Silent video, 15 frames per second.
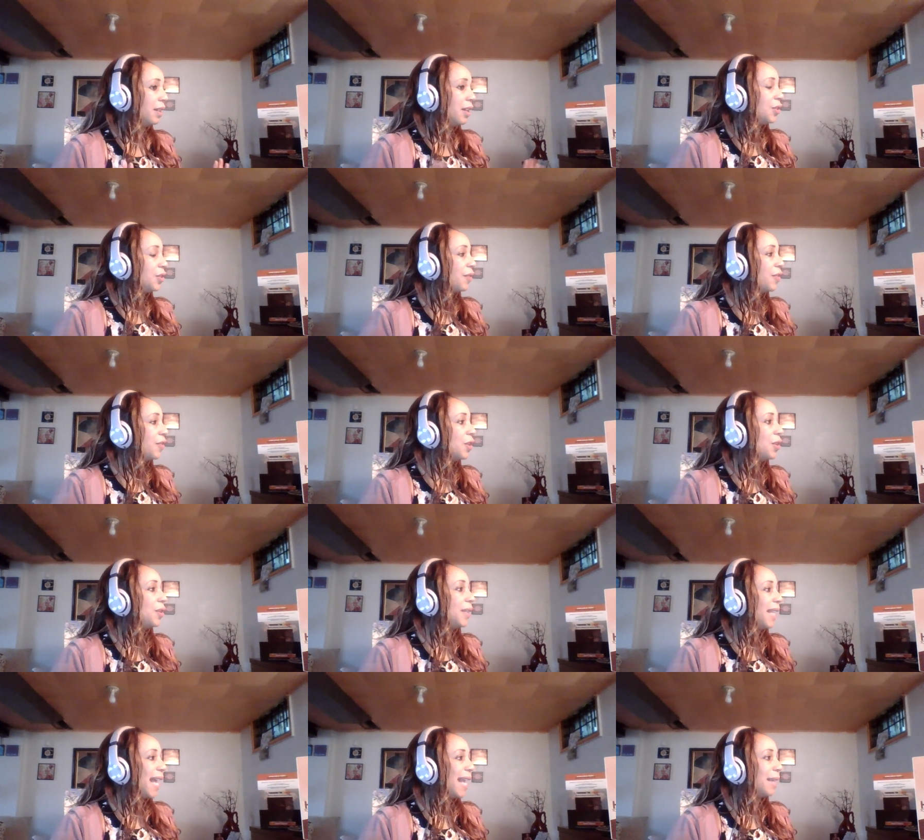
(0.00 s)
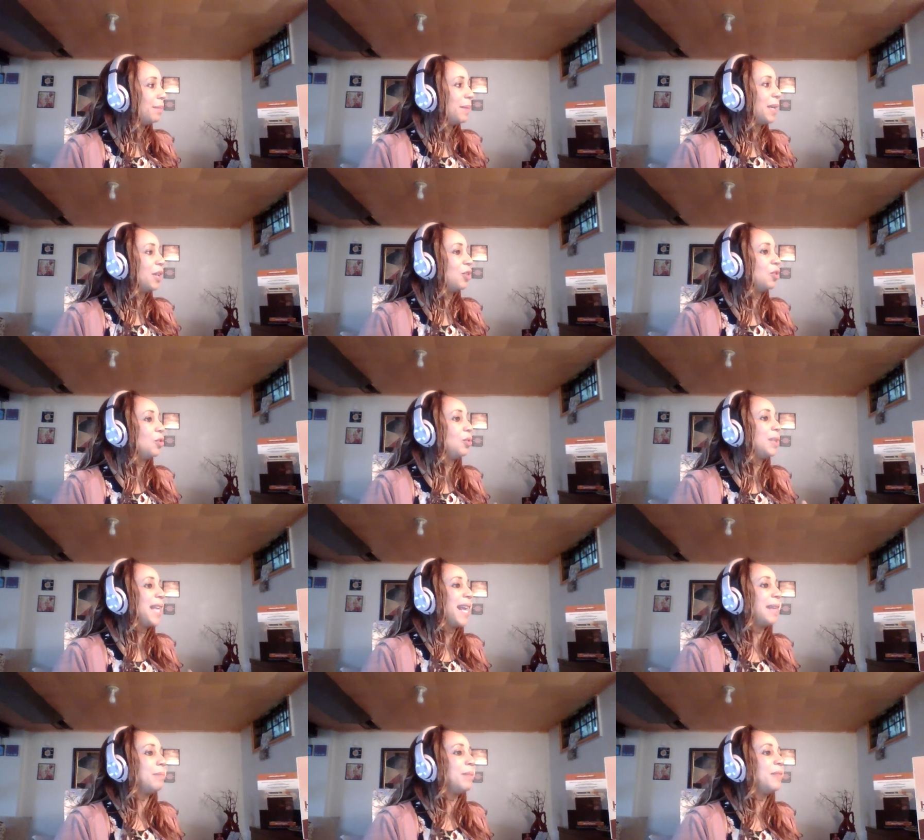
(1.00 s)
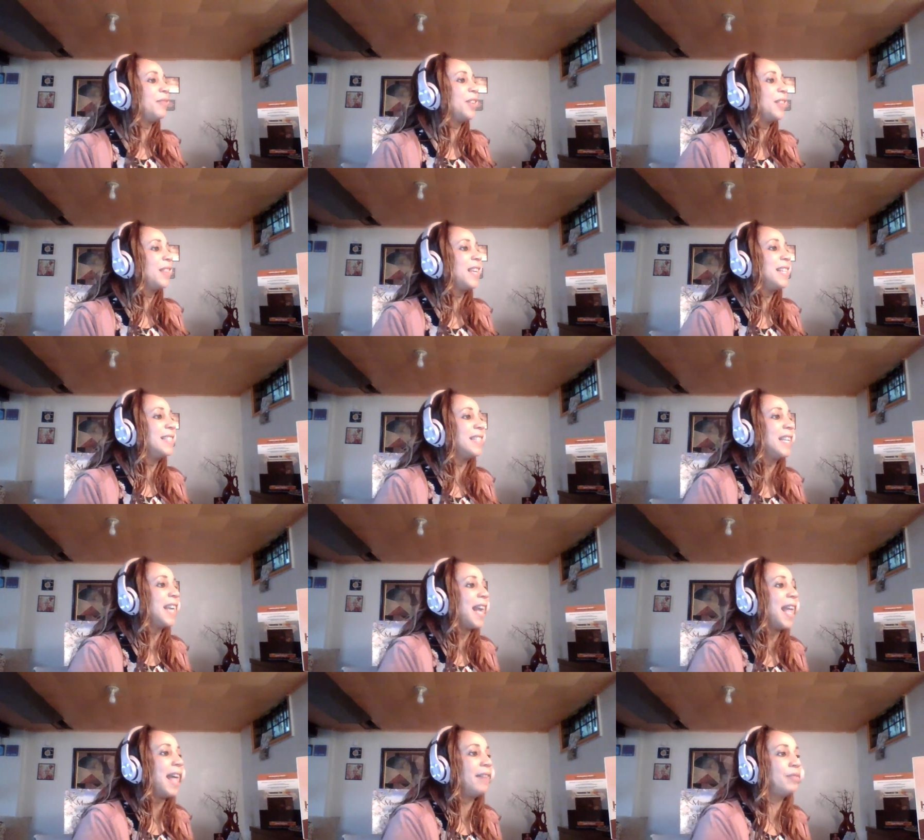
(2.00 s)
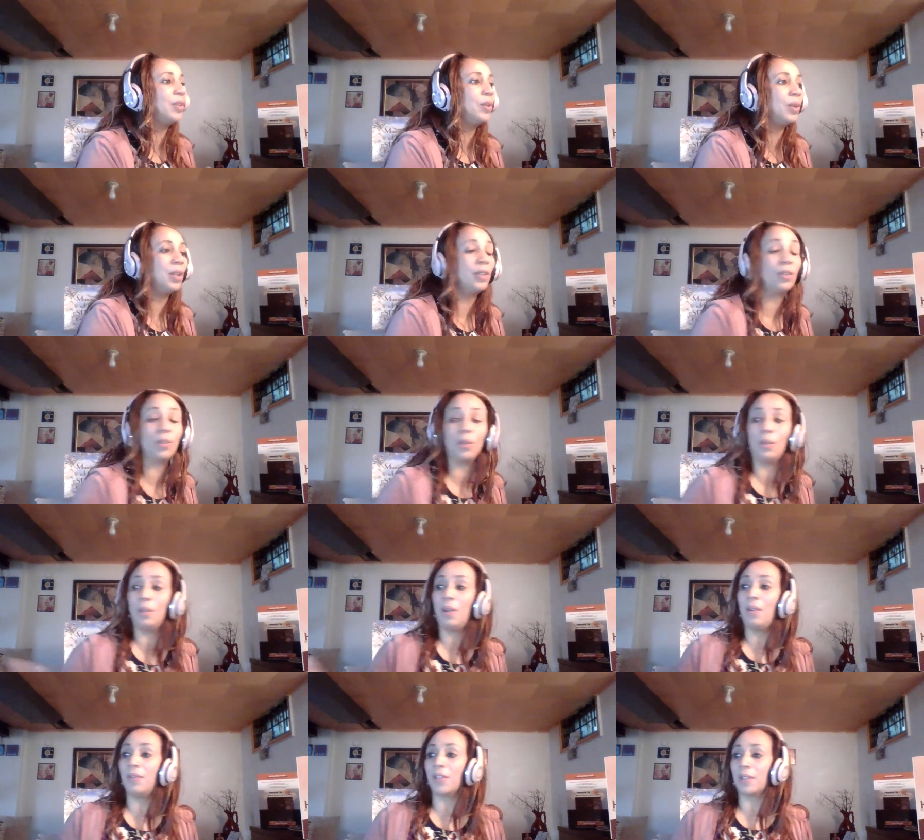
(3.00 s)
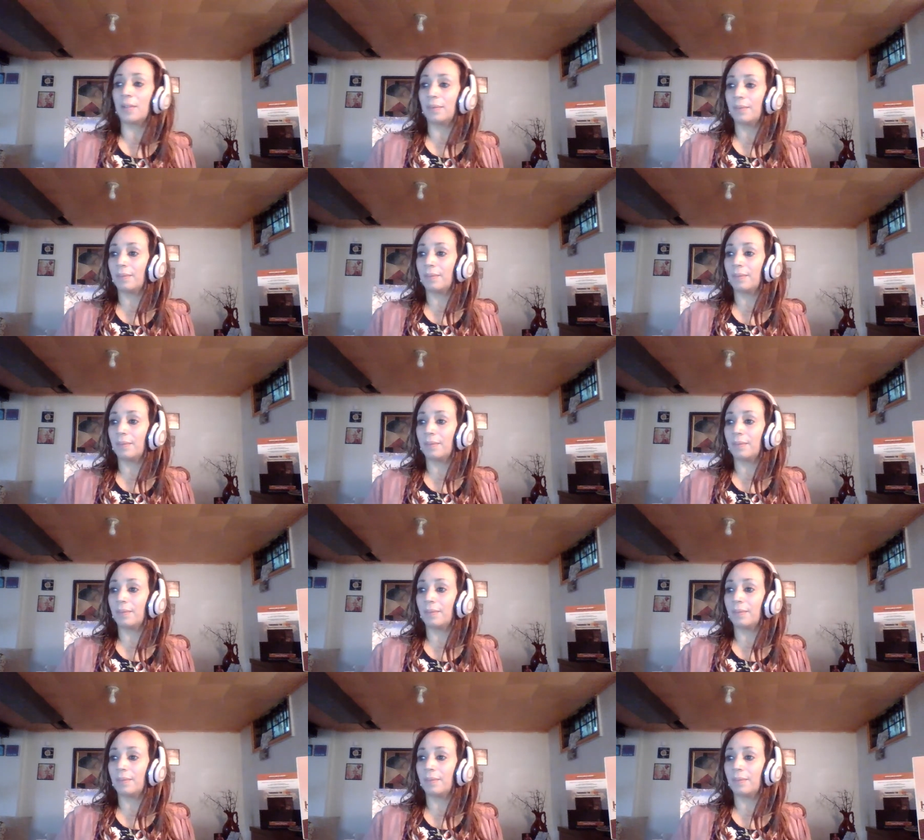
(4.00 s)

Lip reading: So if you don't like me, you like me for things that I have no control over.